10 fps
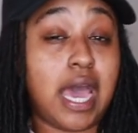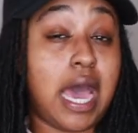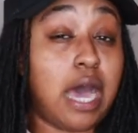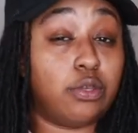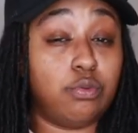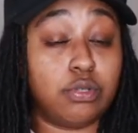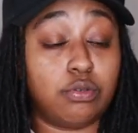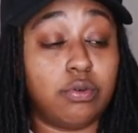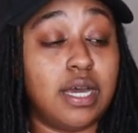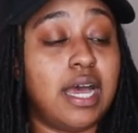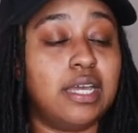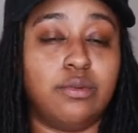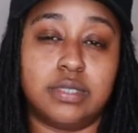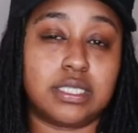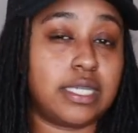how you would do it, how
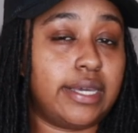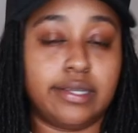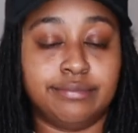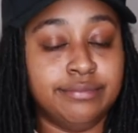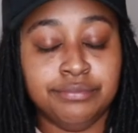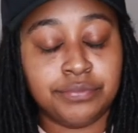you would say it,